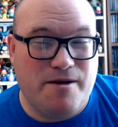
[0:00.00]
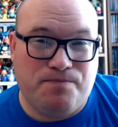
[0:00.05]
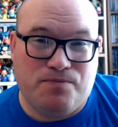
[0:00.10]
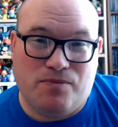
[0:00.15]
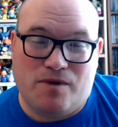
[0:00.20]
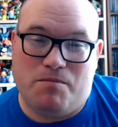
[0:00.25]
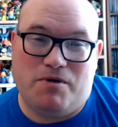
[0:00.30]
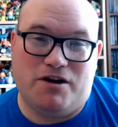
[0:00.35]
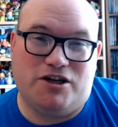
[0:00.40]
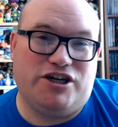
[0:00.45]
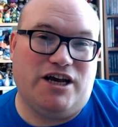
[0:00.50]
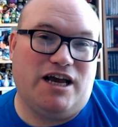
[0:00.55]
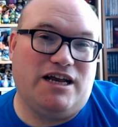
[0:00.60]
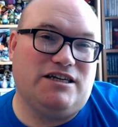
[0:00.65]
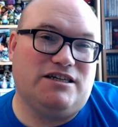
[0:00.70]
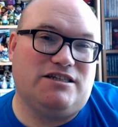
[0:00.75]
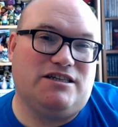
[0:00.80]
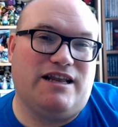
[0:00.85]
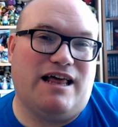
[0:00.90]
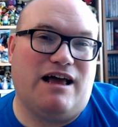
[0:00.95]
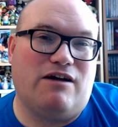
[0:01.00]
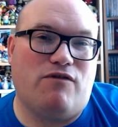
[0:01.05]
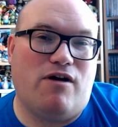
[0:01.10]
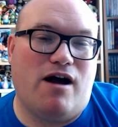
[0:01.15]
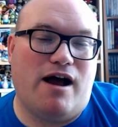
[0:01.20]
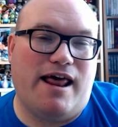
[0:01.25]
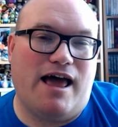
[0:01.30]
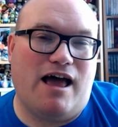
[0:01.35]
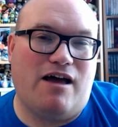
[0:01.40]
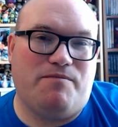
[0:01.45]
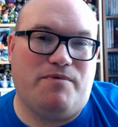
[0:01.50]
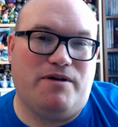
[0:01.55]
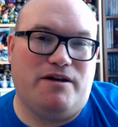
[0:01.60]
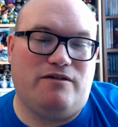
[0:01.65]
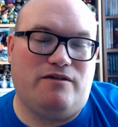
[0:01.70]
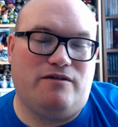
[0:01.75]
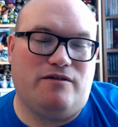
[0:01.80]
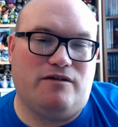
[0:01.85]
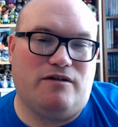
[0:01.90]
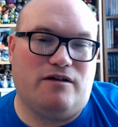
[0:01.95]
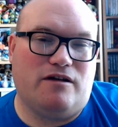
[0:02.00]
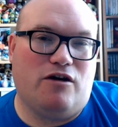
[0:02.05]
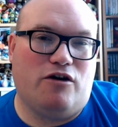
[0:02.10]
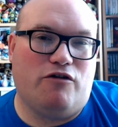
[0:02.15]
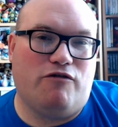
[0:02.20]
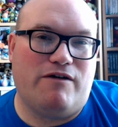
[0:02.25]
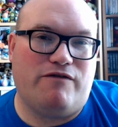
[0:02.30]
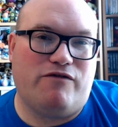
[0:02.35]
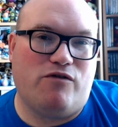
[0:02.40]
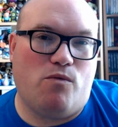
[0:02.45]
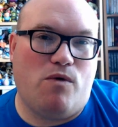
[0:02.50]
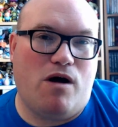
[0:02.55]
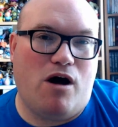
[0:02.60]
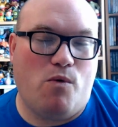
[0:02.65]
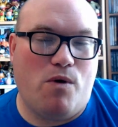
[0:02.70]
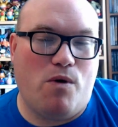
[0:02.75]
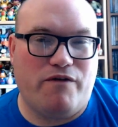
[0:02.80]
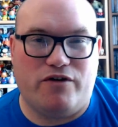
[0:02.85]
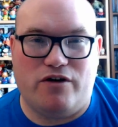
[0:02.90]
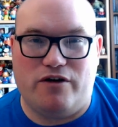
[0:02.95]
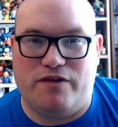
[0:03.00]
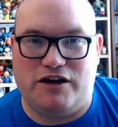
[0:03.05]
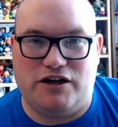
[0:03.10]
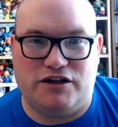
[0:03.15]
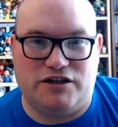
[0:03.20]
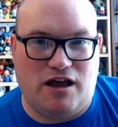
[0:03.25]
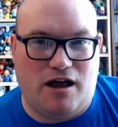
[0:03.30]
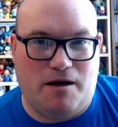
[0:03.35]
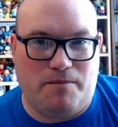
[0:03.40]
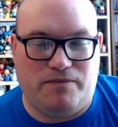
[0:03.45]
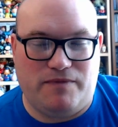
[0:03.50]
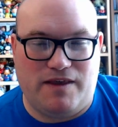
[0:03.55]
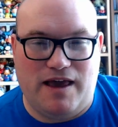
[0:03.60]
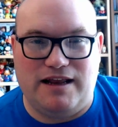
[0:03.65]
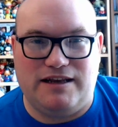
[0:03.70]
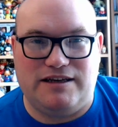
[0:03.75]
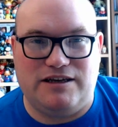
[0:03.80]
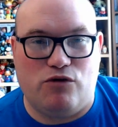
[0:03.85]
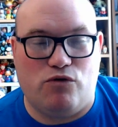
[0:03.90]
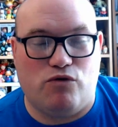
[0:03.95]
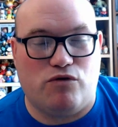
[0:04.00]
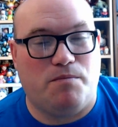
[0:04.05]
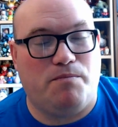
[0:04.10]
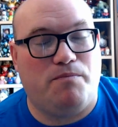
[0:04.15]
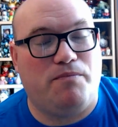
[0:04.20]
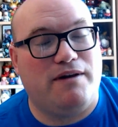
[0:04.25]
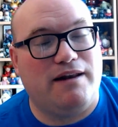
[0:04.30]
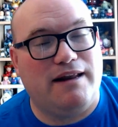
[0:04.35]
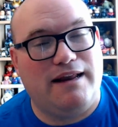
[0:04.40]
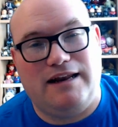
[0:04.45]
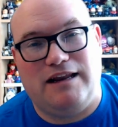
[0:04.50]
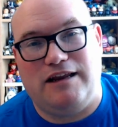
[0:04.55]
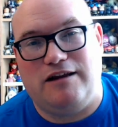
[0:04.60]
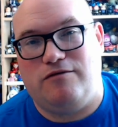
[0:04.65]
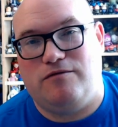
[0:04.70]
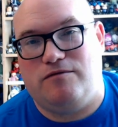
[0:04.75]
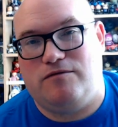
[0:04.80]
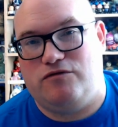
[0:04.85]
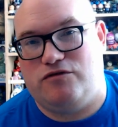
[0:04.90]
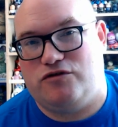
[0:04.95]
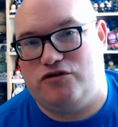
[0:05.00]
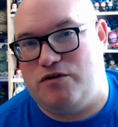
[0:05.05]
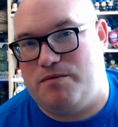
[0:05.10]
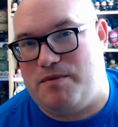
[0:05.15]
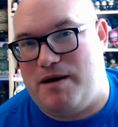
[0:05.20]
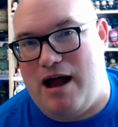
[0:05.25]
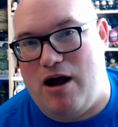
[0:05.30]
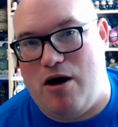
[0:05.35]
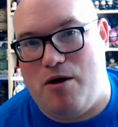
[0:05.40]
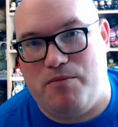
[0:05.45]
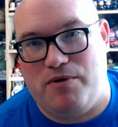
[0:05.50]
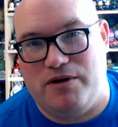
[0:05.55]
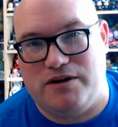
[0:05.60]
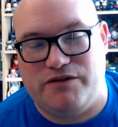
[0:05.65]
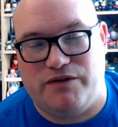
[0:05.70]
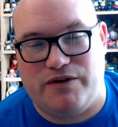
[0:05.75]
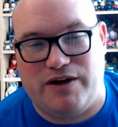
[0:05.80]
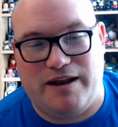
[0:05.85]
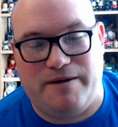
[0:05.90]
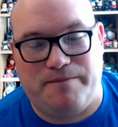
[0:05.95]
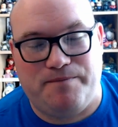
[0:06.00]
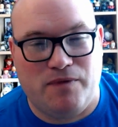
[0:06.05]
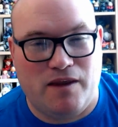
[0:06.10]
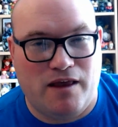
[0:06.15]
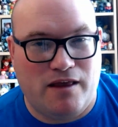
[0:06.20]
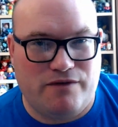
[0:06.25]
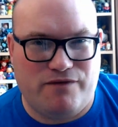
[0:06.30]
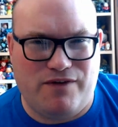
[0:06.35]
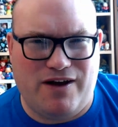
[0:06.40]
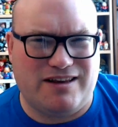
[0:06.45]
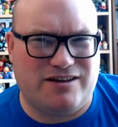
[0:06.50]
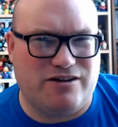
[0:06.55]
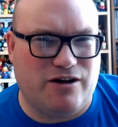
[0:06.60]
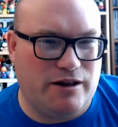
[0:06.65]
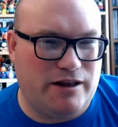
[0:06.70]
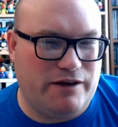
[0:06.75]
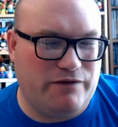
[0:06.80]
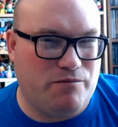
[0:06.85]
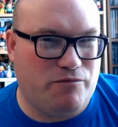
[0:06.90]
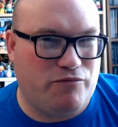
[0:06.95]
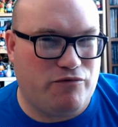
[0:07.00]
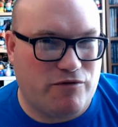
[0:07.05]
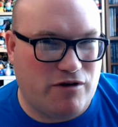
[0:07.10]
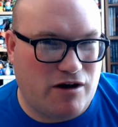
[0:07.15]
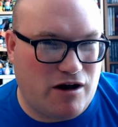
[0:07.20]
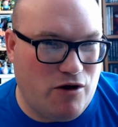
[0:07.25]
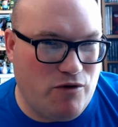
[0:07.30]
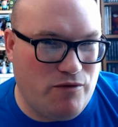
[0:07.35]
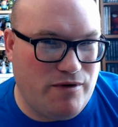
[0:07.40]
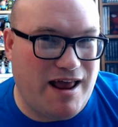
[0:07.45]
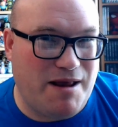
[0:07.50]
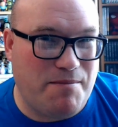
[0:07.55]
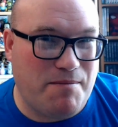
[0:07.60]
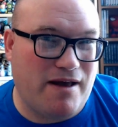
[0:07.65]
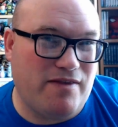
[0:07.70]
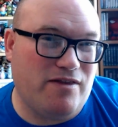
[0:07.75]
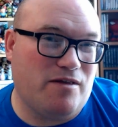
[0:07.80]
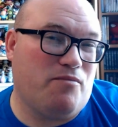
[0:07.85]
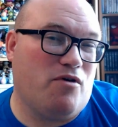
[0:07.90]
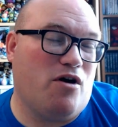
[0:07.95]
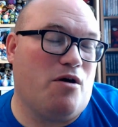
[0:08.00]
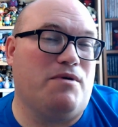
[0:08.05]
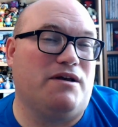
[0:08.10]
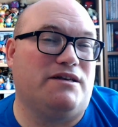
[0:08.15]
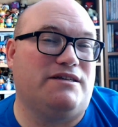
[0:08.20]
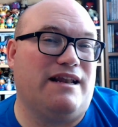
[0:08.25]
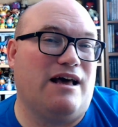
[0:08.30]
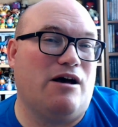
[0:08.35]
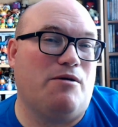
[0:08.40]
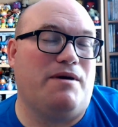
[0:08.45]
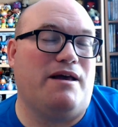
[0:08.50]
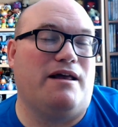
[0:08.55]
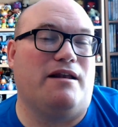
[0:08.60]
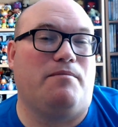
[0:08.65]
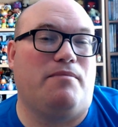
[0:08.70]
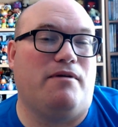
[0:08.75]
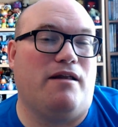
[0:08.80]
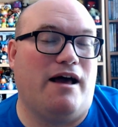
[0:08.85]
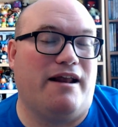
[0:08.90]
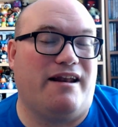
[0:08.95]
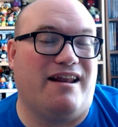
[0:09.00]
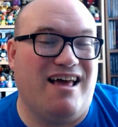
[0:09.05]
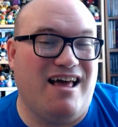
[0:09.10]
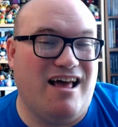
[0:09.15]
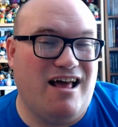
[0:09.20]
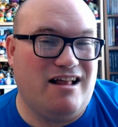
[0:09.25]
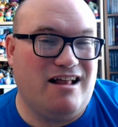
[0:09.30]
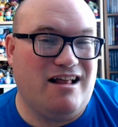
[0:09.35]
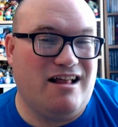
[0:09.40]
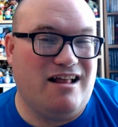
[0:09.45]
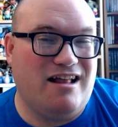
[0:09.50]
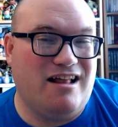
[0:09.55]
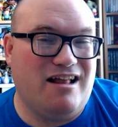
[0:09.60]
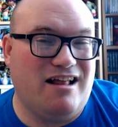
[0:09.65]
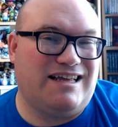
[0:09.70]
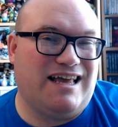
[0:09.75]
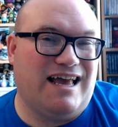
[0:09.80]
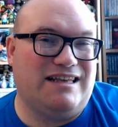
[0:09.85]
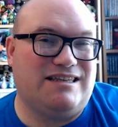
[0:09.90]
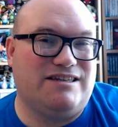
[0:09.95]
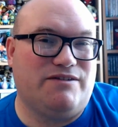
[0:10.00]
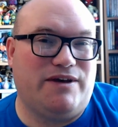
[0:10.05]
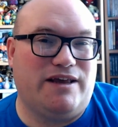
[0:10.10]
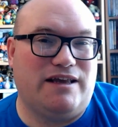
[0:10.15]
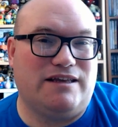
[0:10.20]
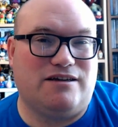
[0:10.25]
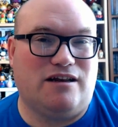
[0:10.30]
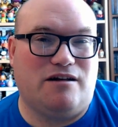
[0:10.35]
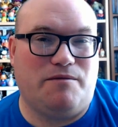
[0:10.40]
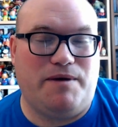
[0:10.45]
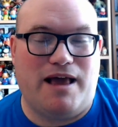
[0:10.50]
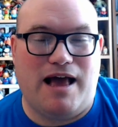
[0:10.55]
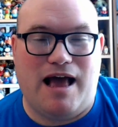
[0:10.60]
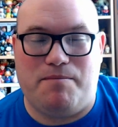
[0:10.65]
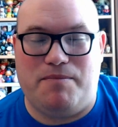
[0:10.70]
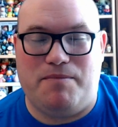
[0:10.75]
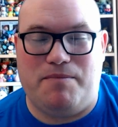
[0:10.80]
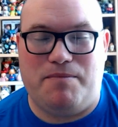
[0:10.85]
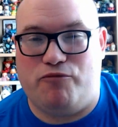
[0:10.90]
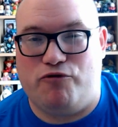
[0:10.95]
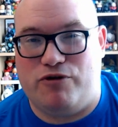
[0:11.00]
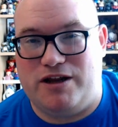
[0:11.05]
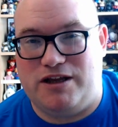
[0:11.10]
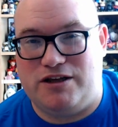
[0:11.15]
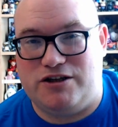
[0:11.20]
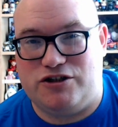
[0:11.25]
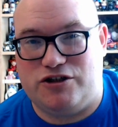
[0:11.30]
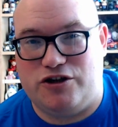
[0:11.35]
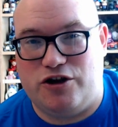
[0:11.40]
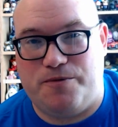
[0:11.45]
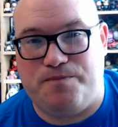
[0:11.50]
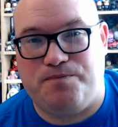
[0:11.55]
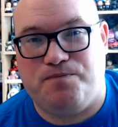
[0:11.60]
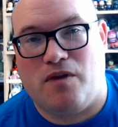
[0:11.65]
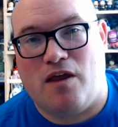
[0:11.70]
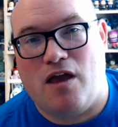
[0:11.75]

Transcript: But changes to that ride have been going around for a while. Whether or not they just update it or completely strip it out and put something in, the fact it's got a different code name and the permits are now being applied does indicate something is going to be happening pretty soon.